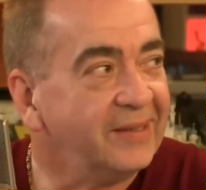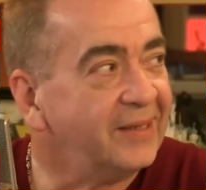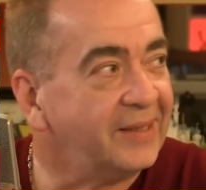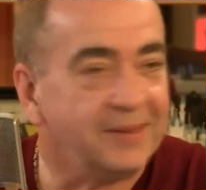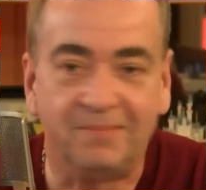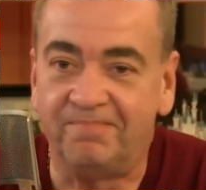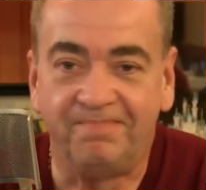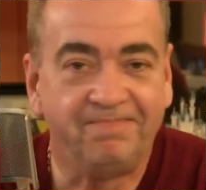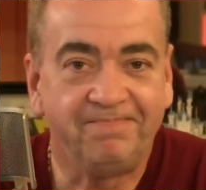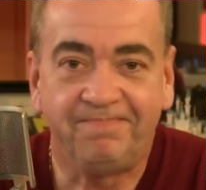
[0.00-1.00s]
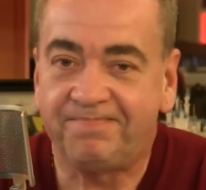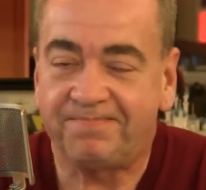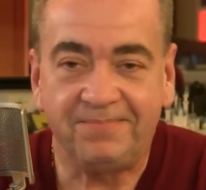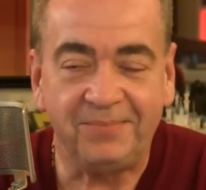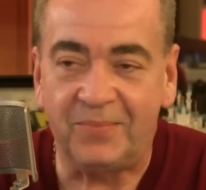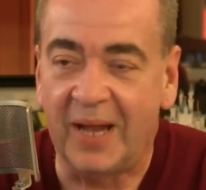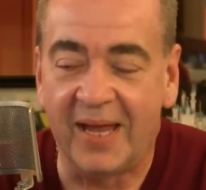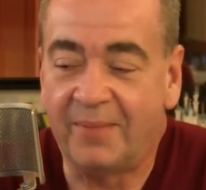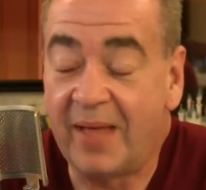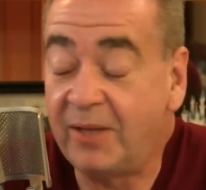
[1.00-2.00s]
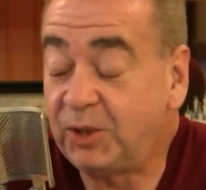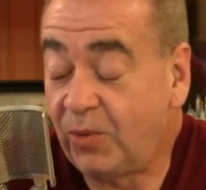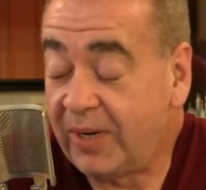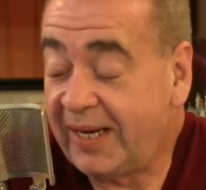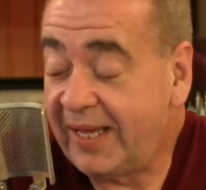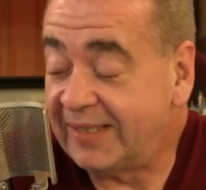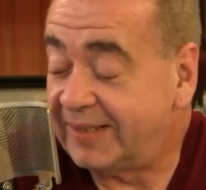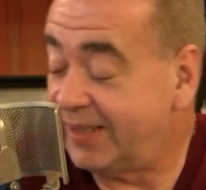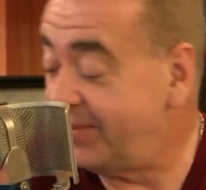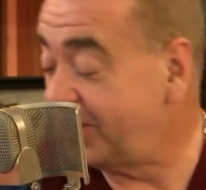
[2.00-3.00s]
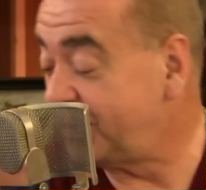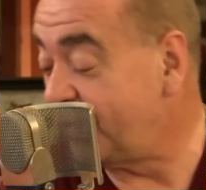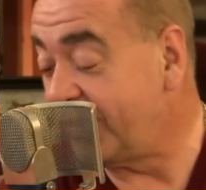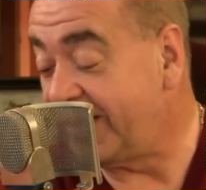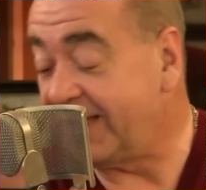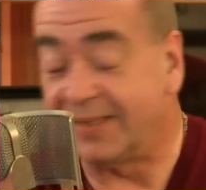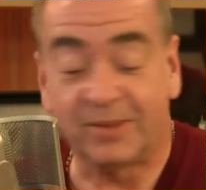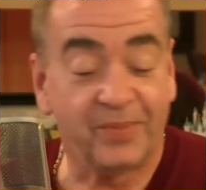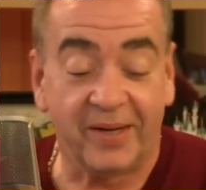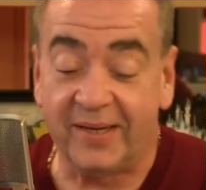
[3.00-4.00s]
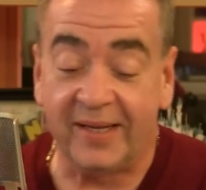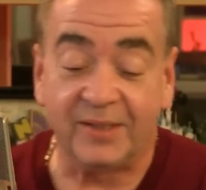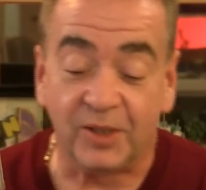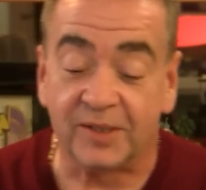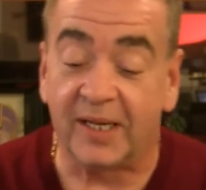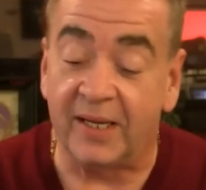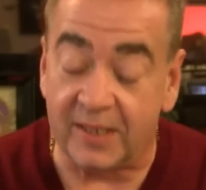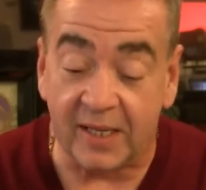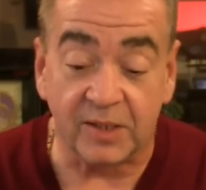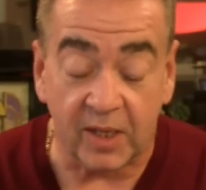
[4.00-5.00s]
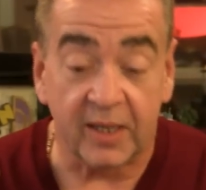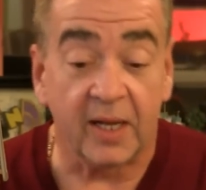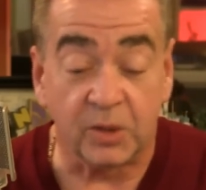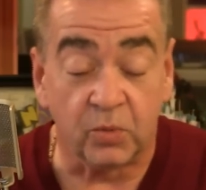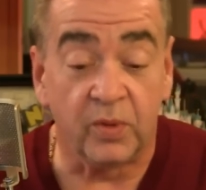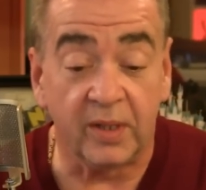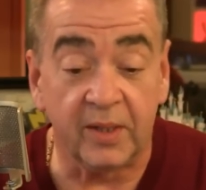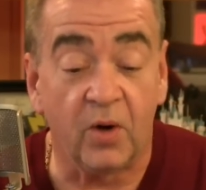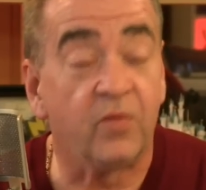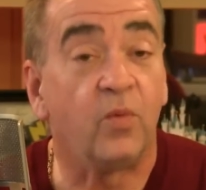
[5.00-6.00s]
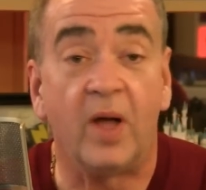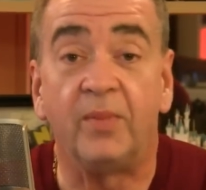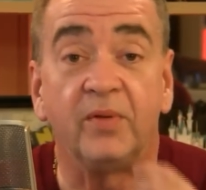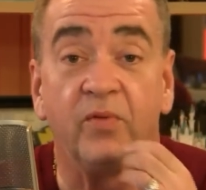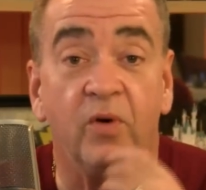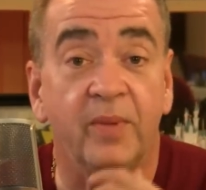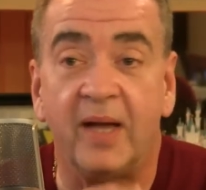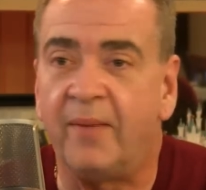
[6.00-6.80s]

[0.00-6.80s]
And I'm not sure what it is. But it's really overwhelming for me.